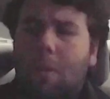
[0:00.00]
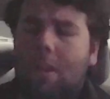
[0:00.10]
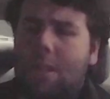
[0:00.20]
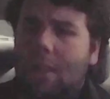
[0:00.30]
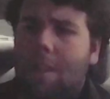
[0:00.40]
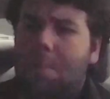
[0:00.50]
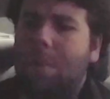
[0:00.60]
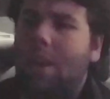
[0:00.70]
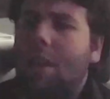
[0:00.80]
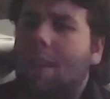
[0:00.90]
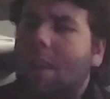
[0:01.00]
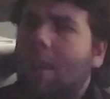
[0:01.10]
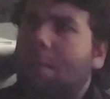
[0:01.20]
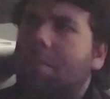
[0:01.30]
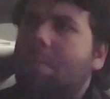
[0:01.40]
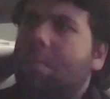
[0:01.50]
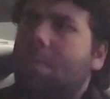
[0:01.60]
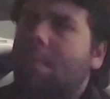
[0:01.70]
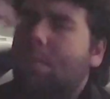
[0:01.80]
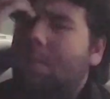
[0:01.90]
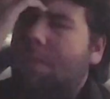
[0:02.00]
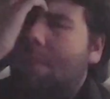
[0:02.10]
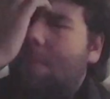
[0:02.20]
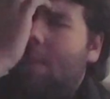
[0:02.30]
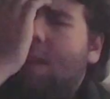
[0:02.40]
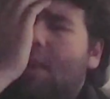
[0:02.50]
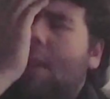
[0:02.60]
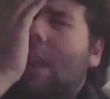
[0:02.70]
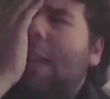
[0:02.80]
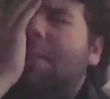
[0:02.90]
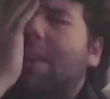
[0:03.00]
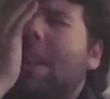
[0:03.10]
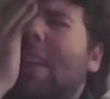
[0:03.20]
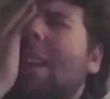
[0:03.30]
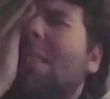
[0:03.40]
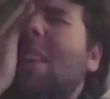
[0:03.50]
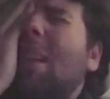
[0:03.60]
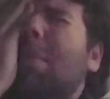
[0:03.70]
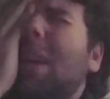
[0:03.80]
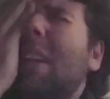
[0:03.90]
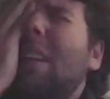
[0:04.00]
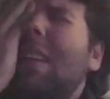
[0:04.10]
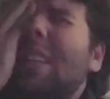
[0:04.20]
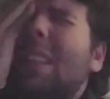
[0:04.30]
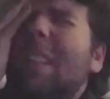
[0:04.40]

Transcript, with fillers: worst of them being, uh, ah, I forget the guy's name, but, uh,